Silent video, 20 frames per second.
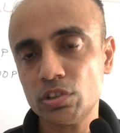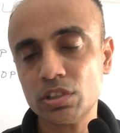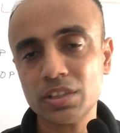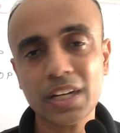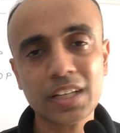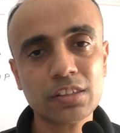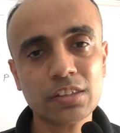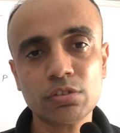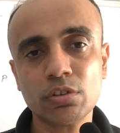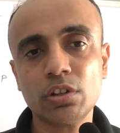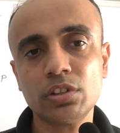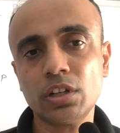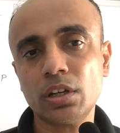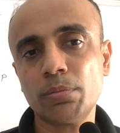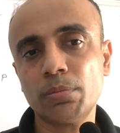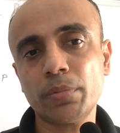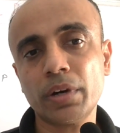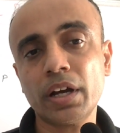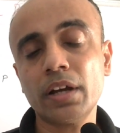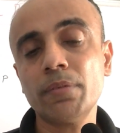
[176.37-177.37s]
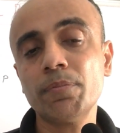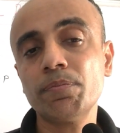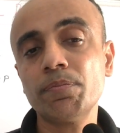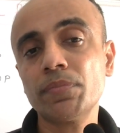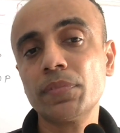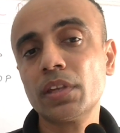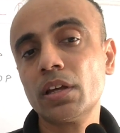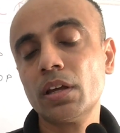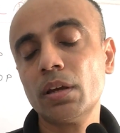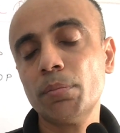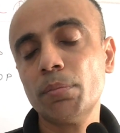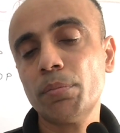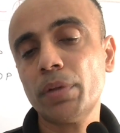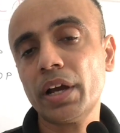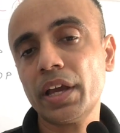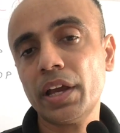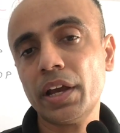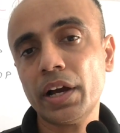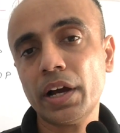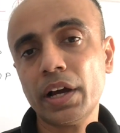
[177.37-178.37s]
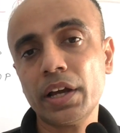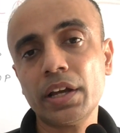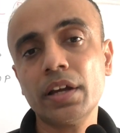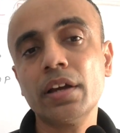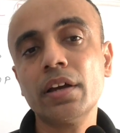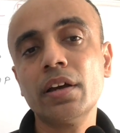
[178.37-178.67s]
That's not done by AI.